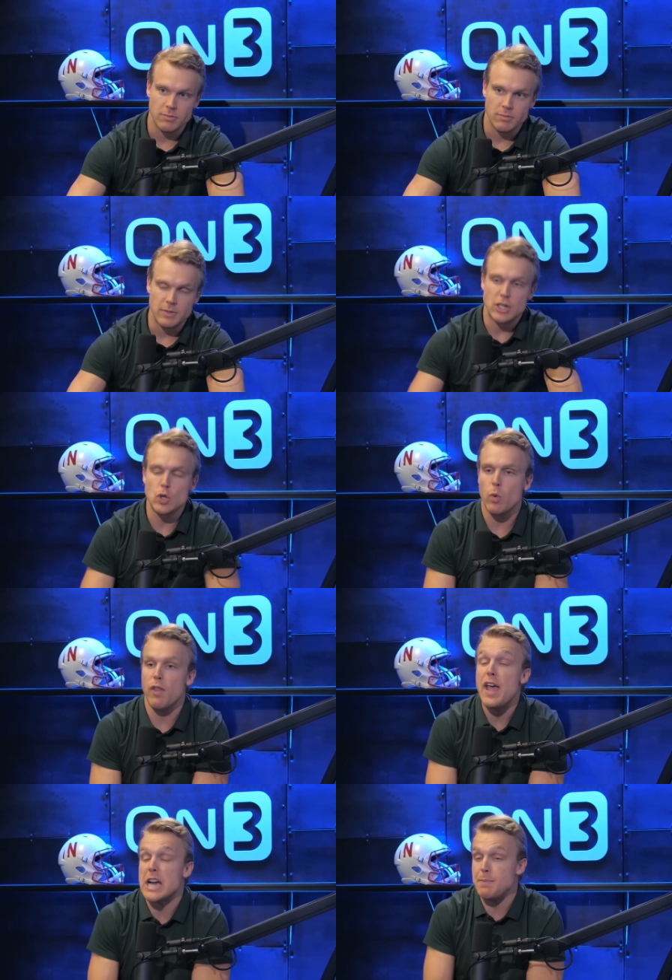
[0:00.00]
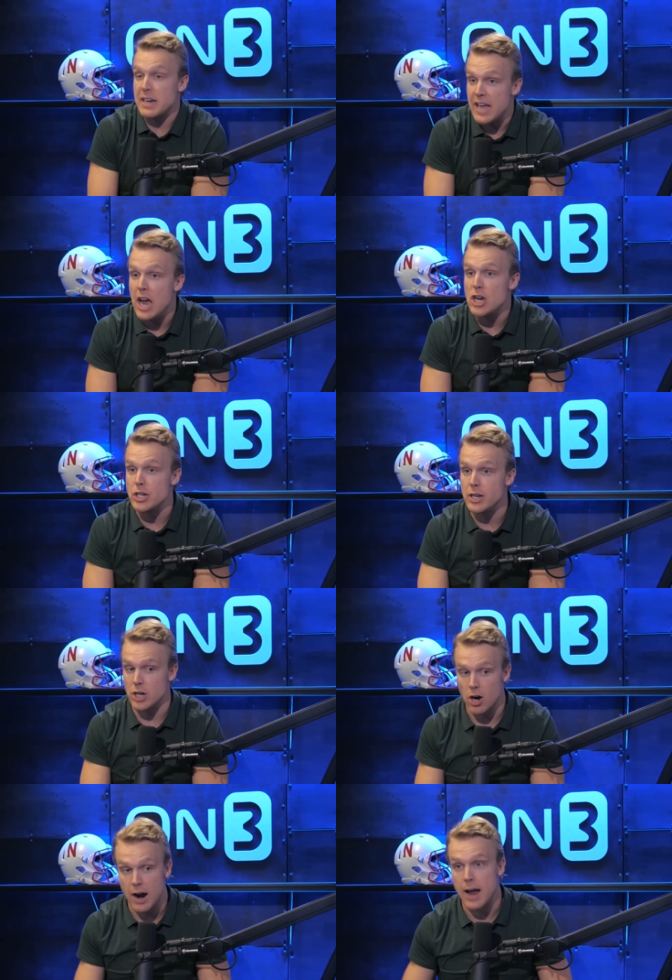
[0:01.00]
This is where the expectation is,
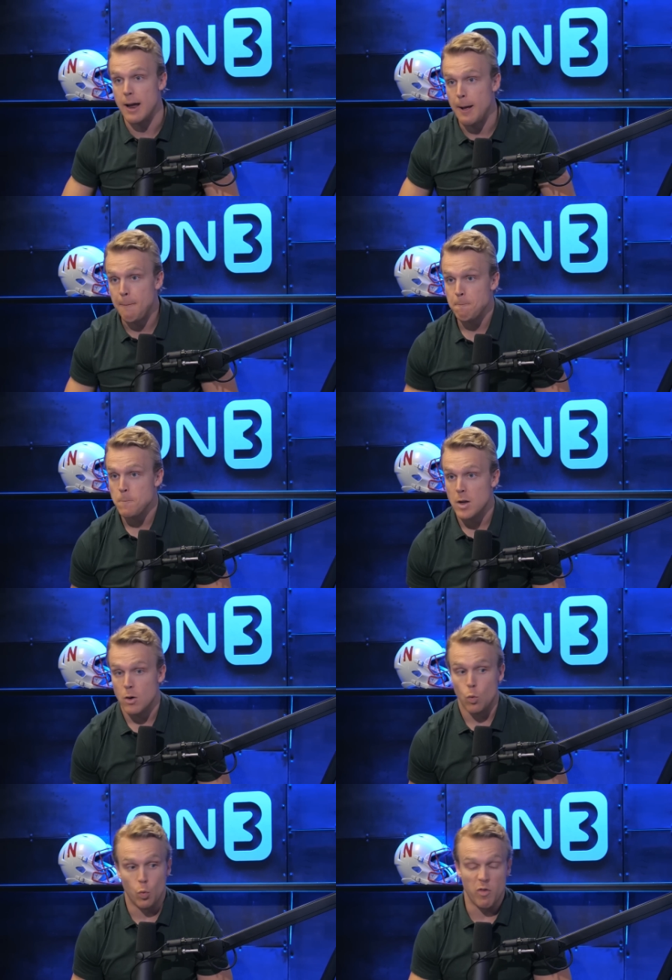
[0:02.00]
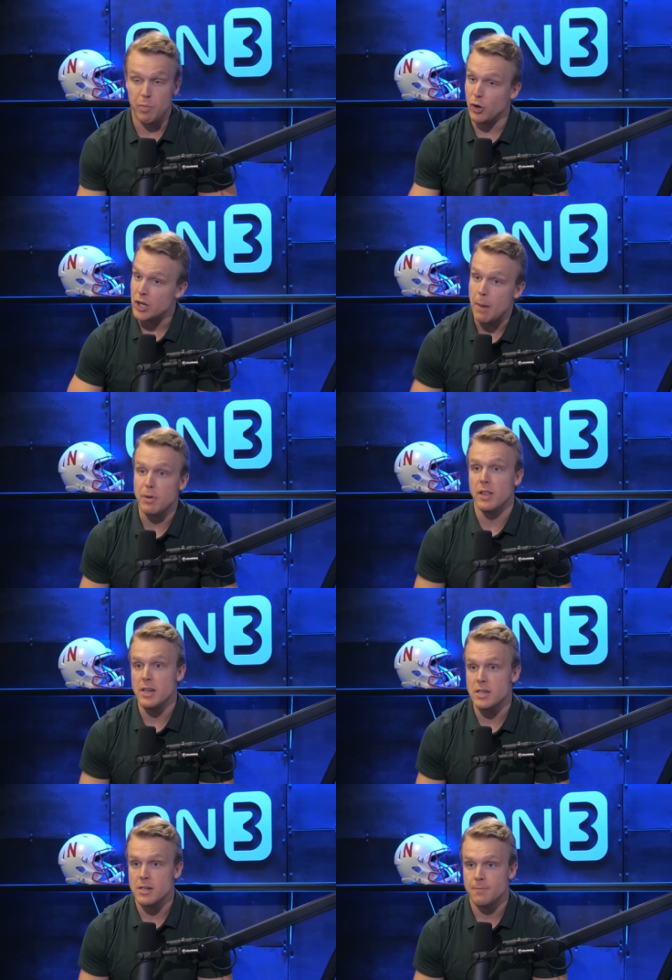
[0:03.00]
all right, we've built up to
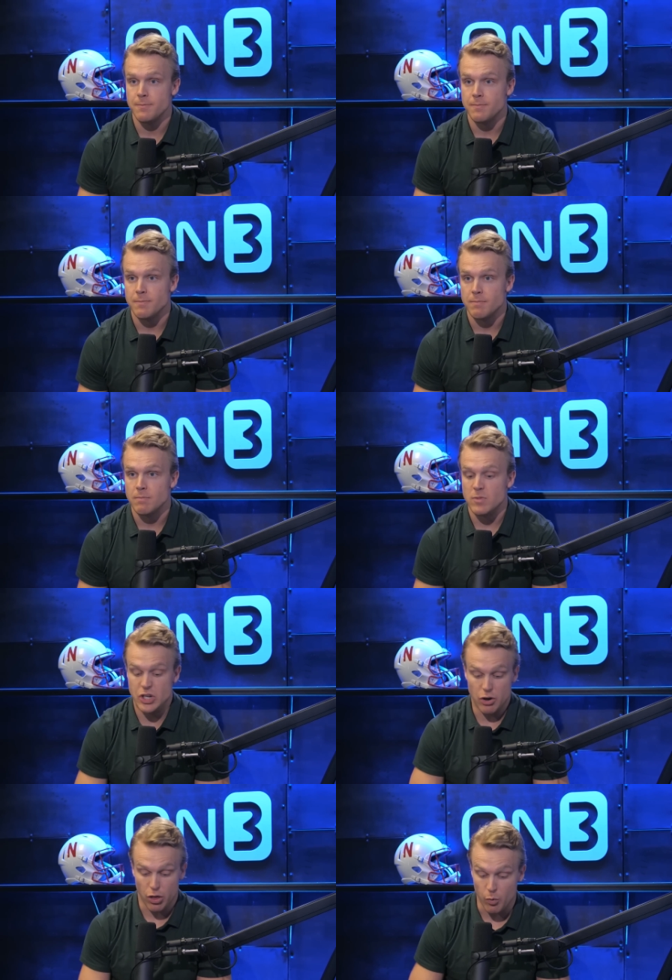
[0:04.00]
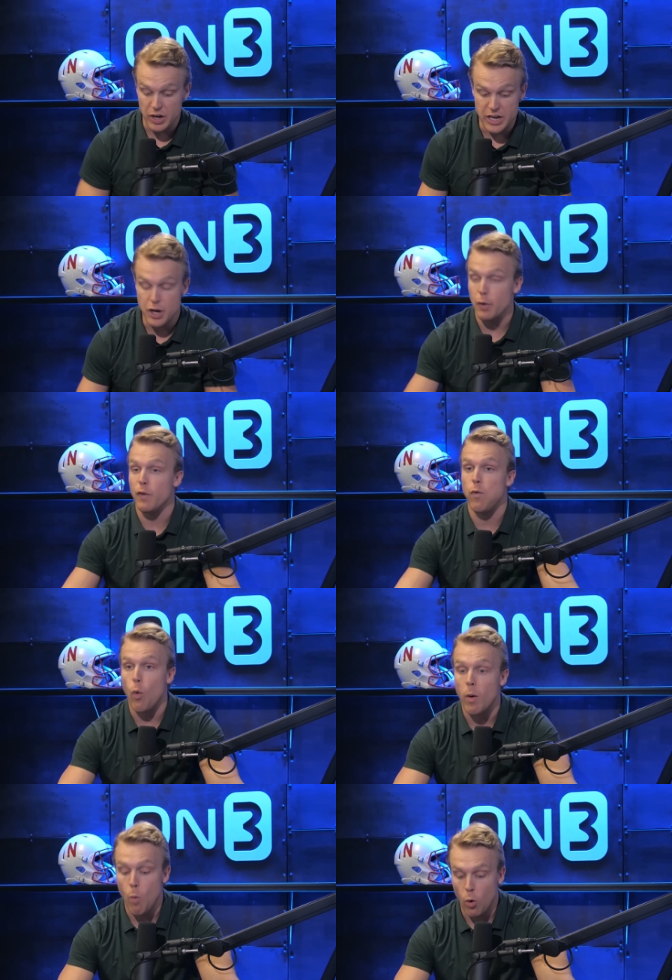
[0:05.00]
this. It's year 3, year
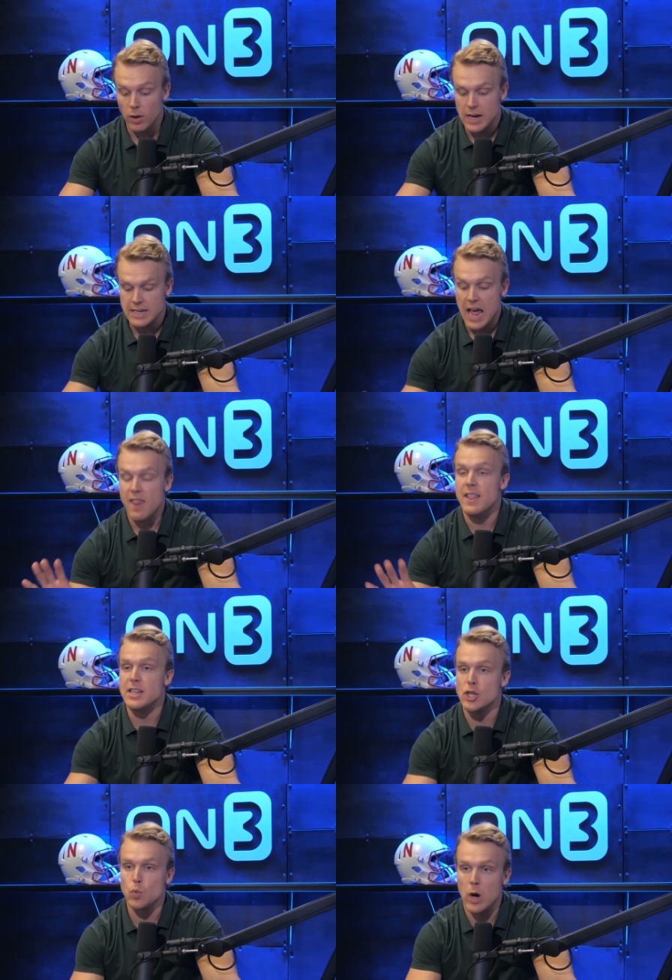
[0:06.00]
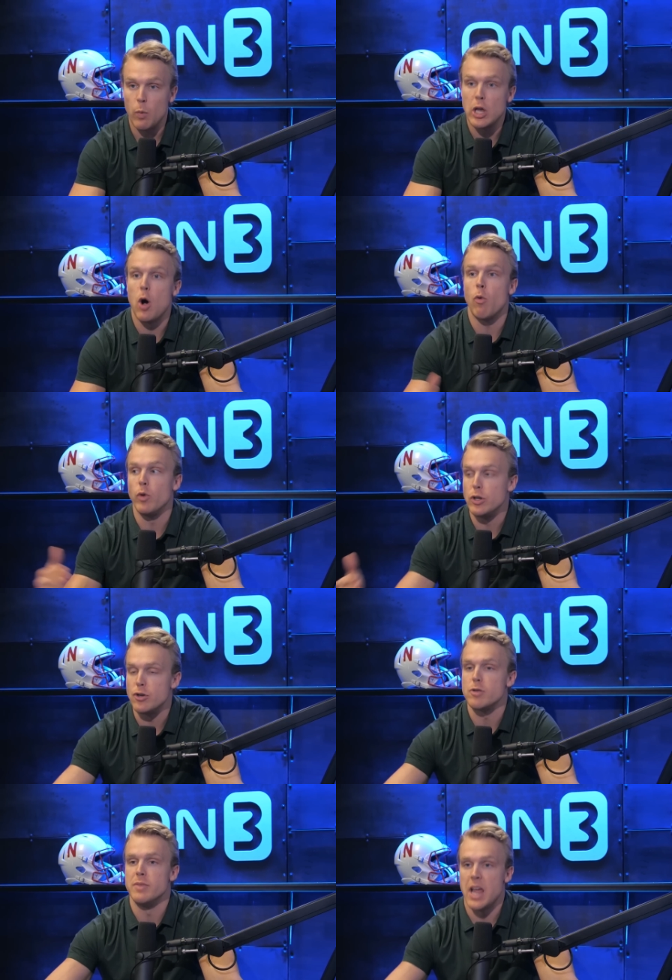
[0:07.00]
4, more or less. This is where we go and really do
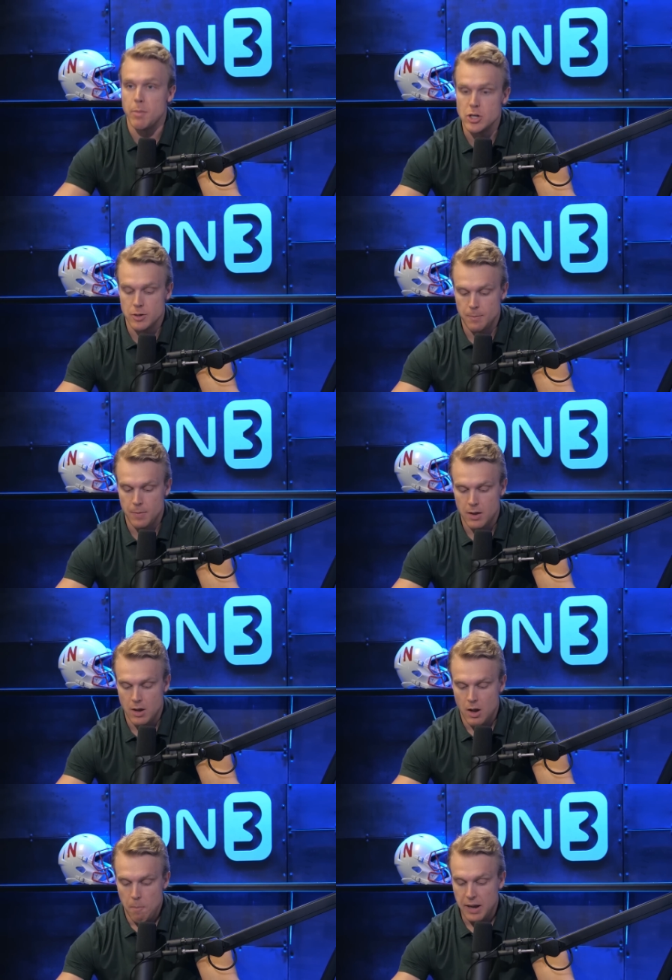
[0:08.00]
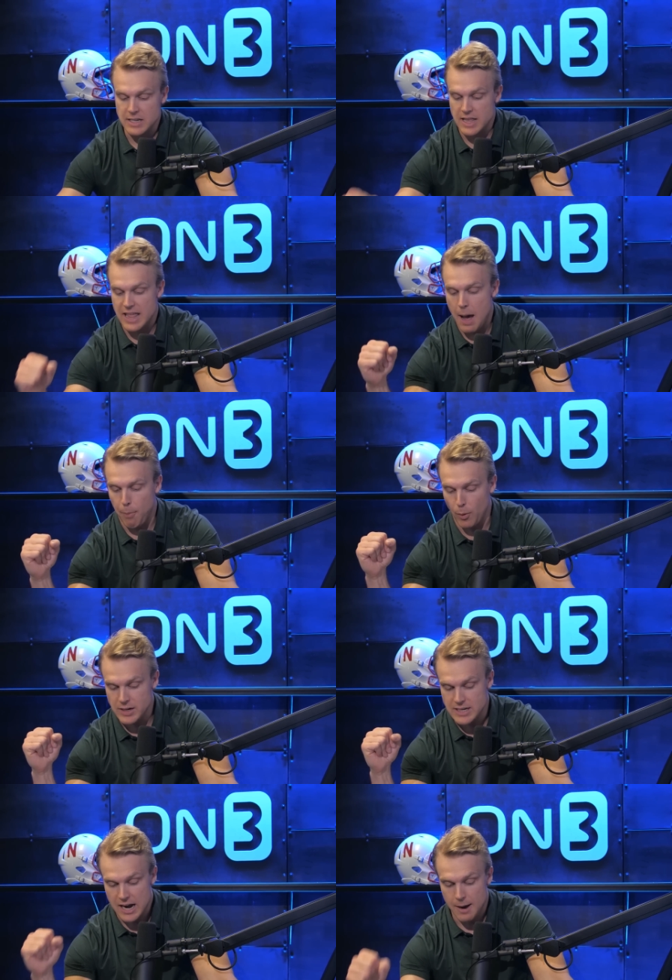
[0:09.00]
some damage. Because at that point
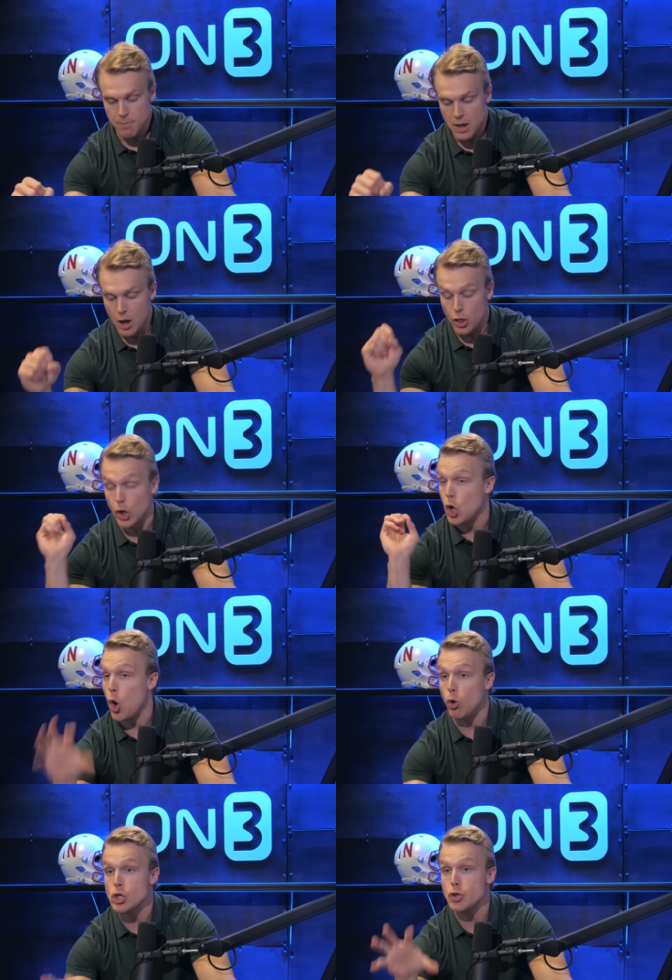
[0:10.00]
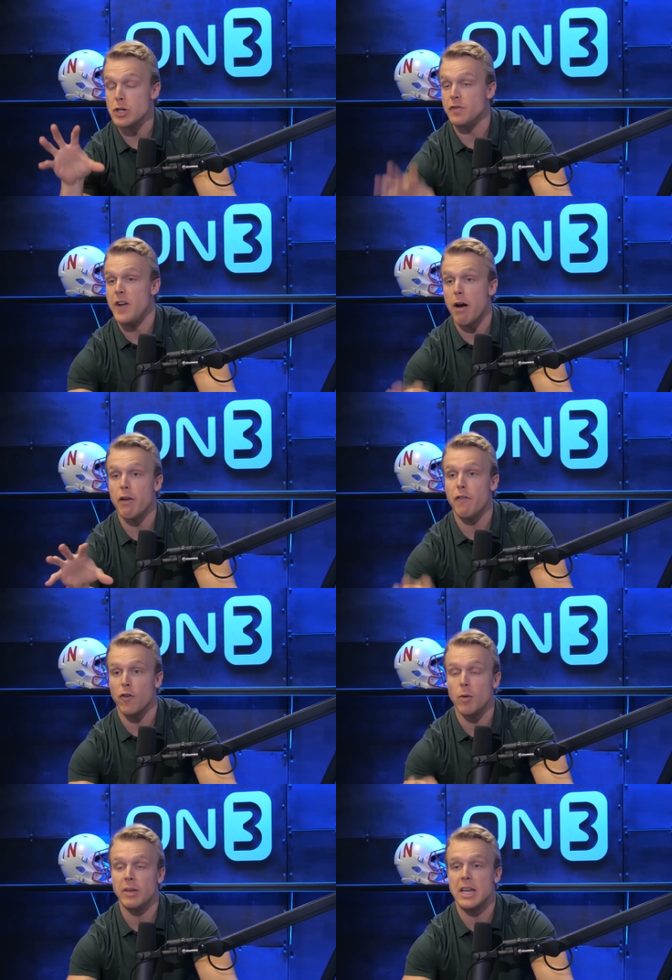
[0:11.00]
in time, the culture is very
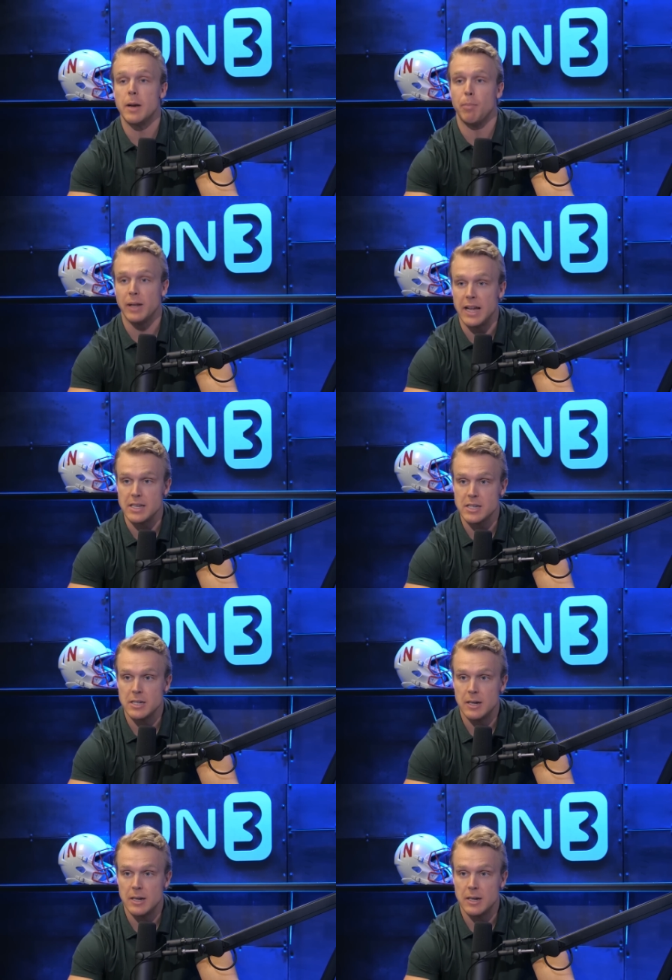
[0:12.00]
firmly in place.